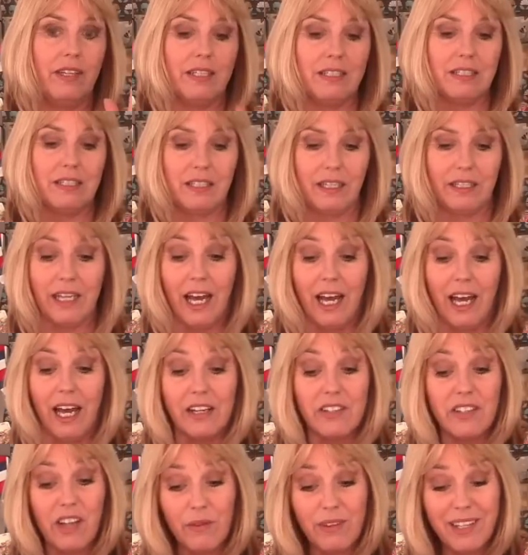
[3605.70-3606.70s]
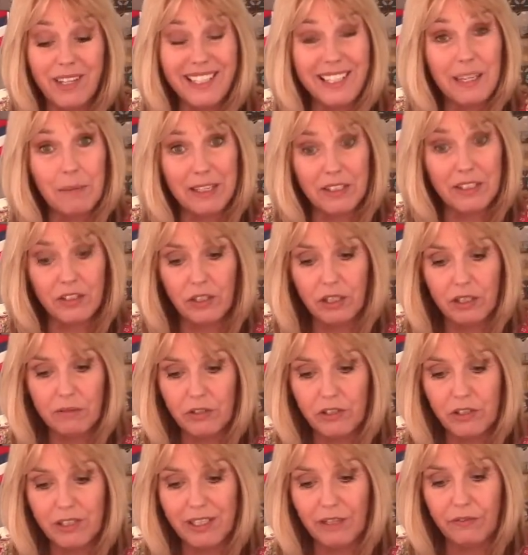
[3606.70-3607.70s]
on that side. Don't think it makes too
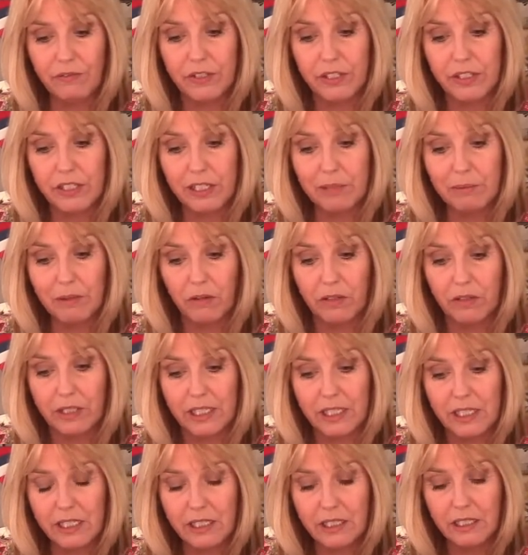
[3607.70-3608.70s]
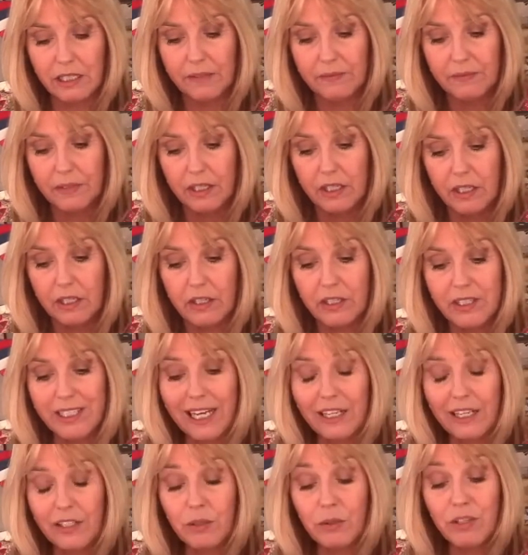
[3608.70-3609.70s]
much difference, to be honest, because
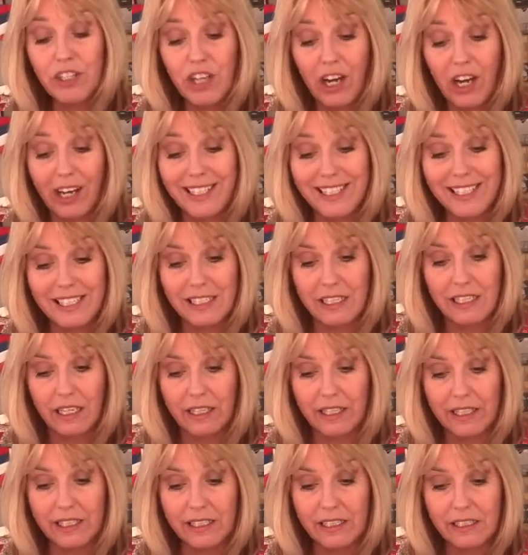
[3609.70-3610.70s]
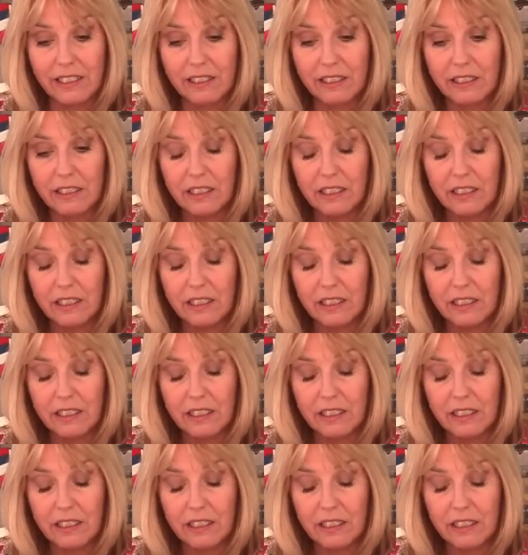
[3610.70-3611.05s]
the actual shiny side